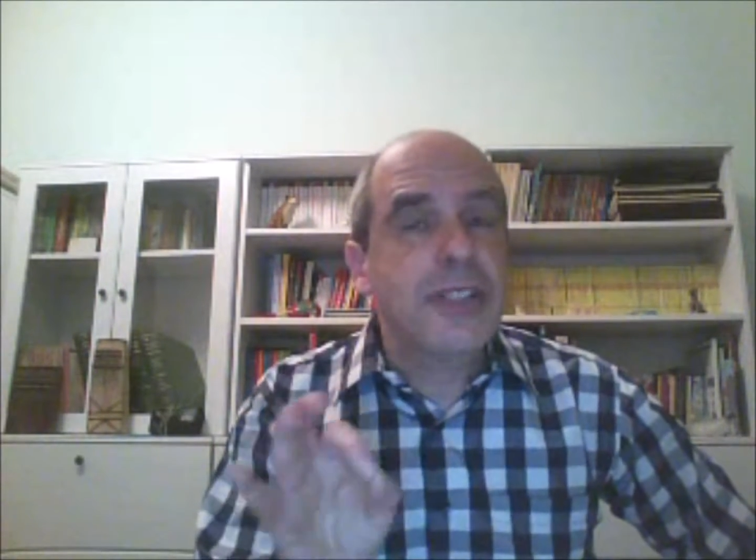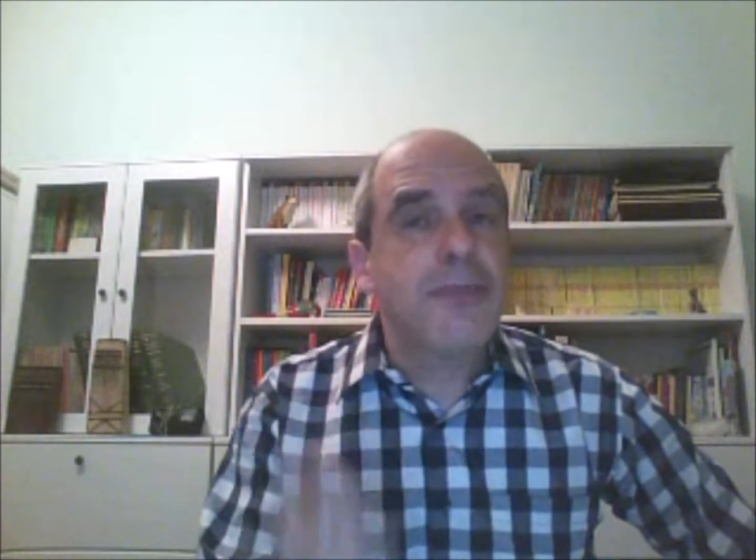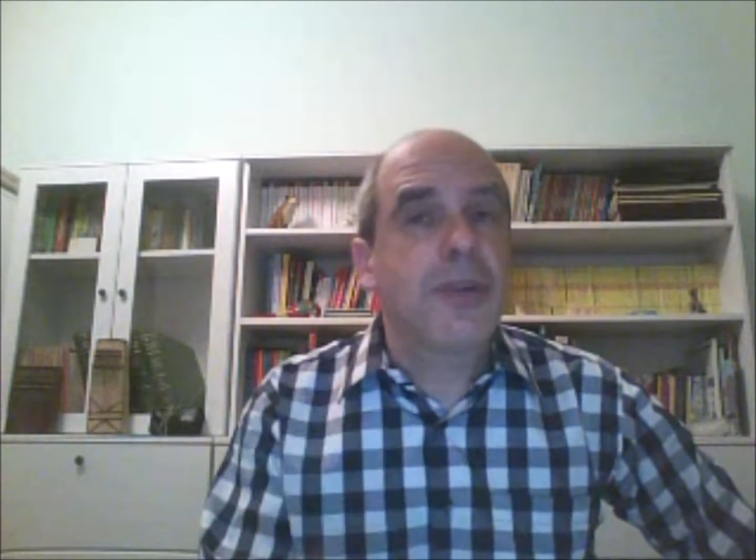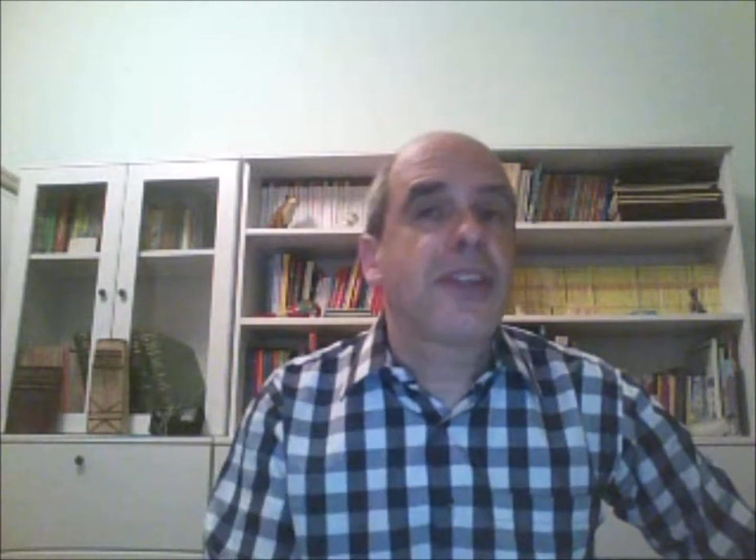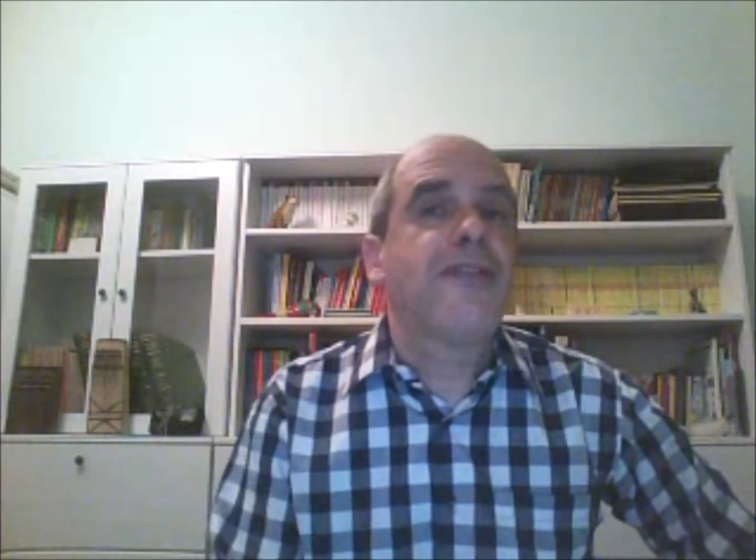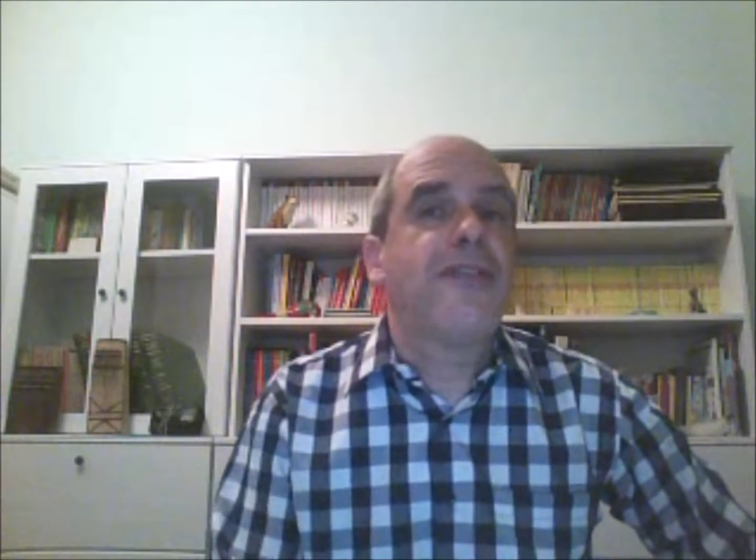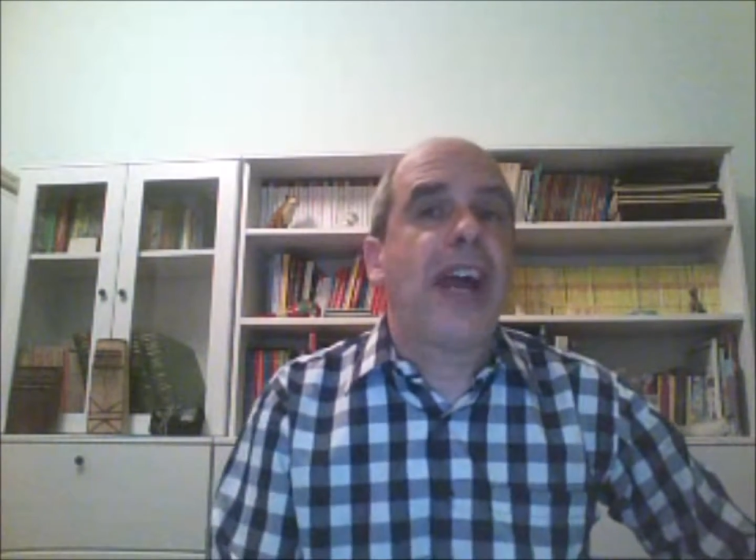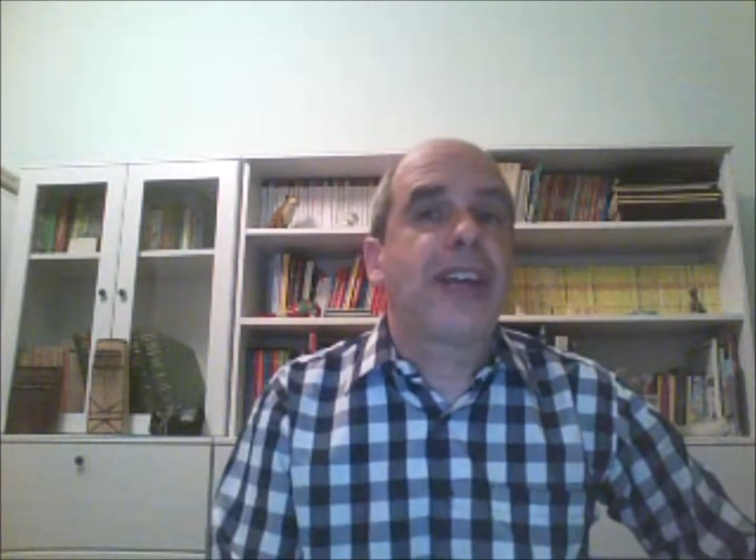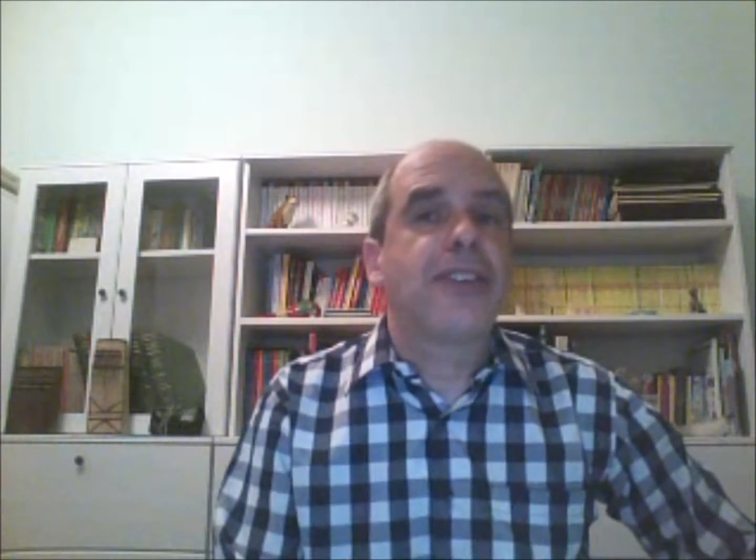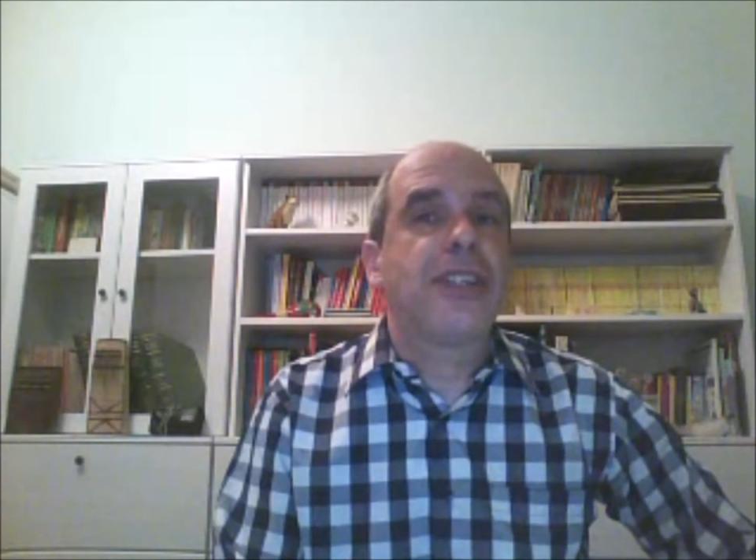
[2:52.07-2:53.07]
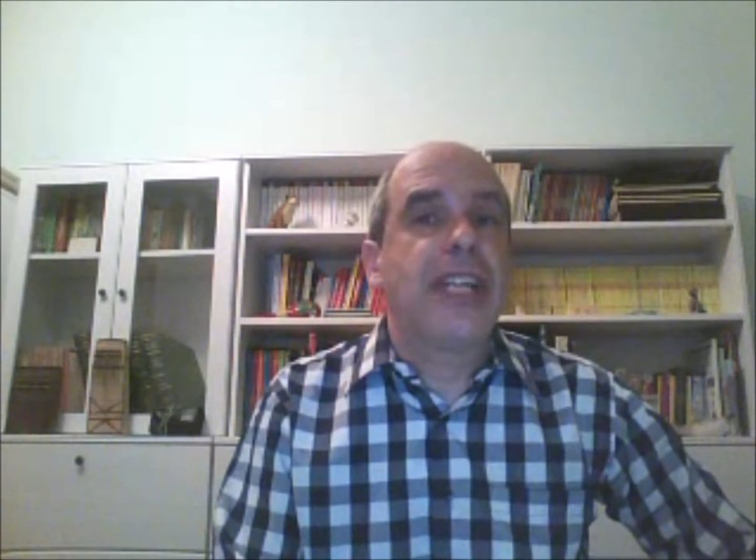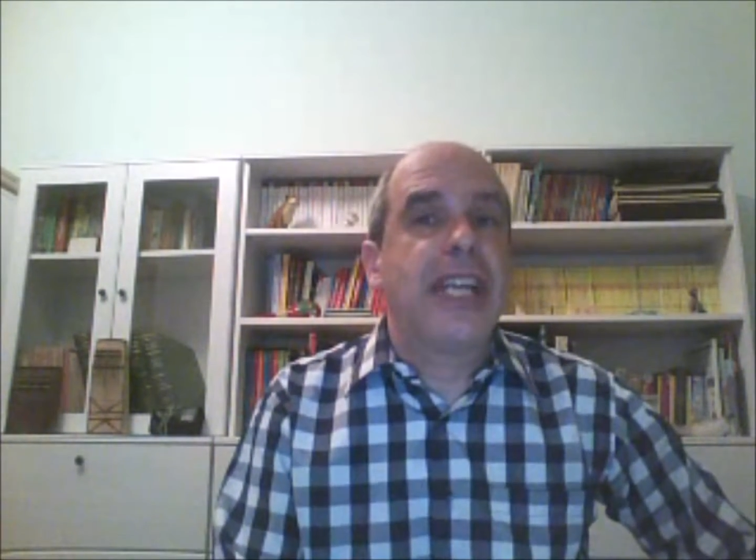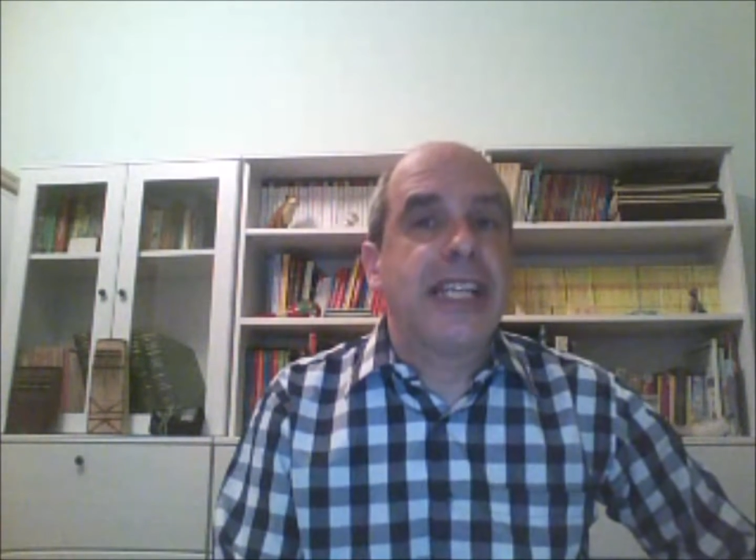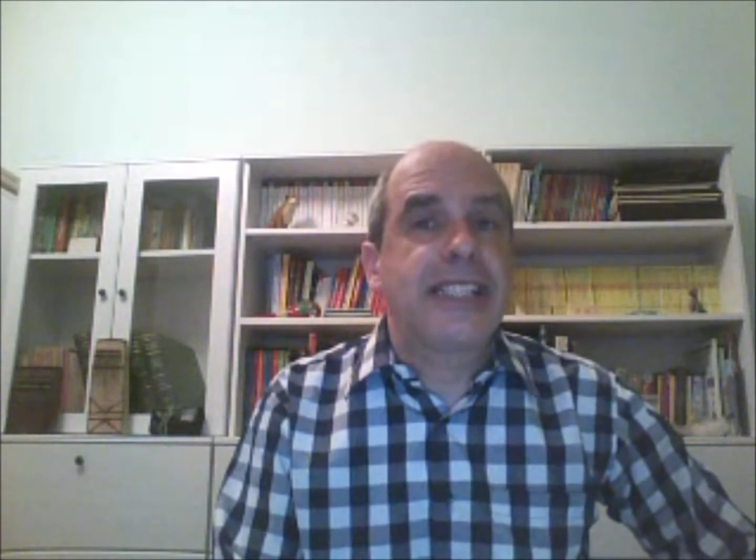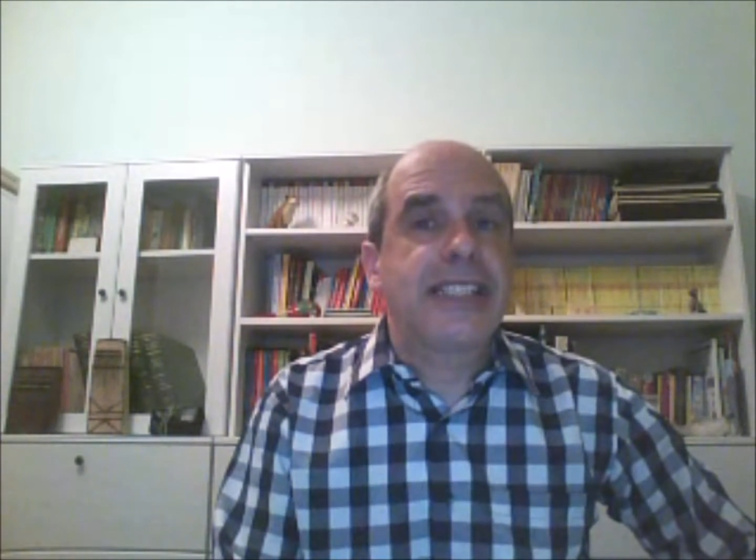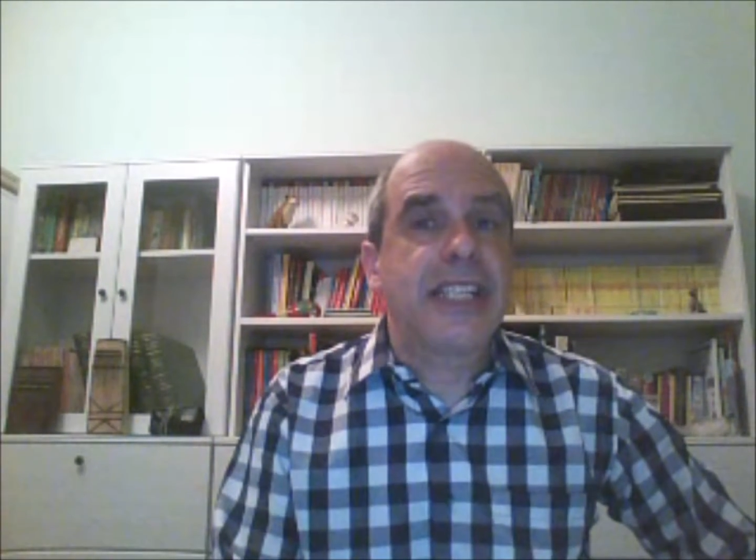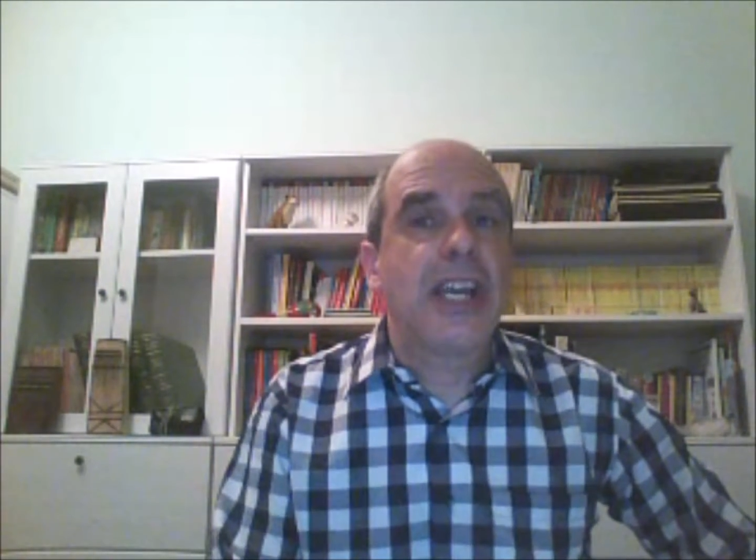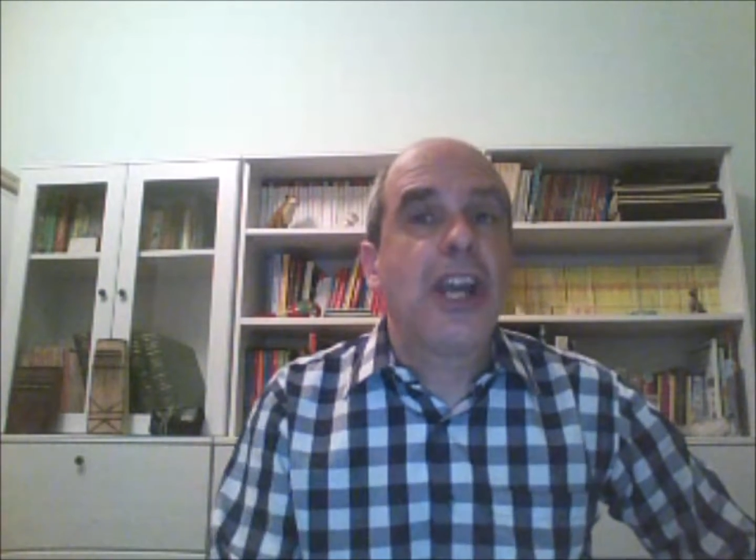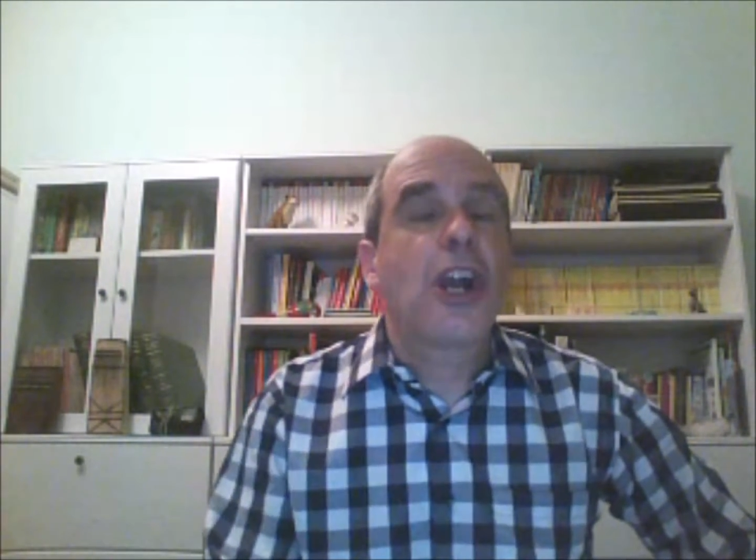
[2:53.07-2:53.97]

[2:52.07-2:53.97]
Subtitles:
important factor is the